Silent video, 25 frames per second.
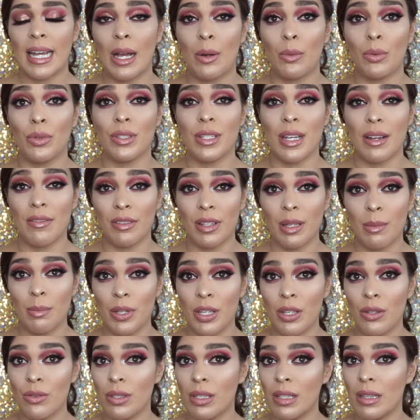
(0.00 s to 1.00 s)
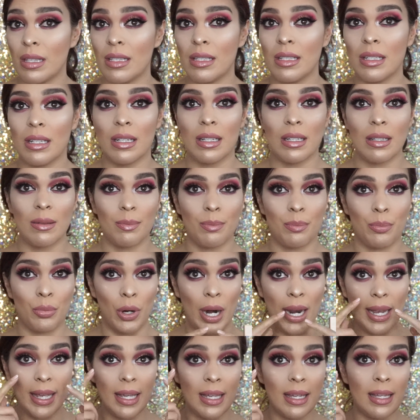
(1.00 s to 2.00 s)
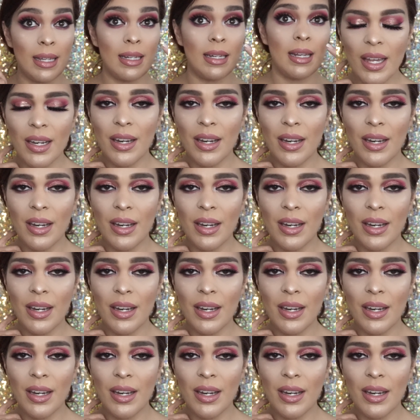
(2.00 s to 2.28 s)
I will definitely be using this to brighten.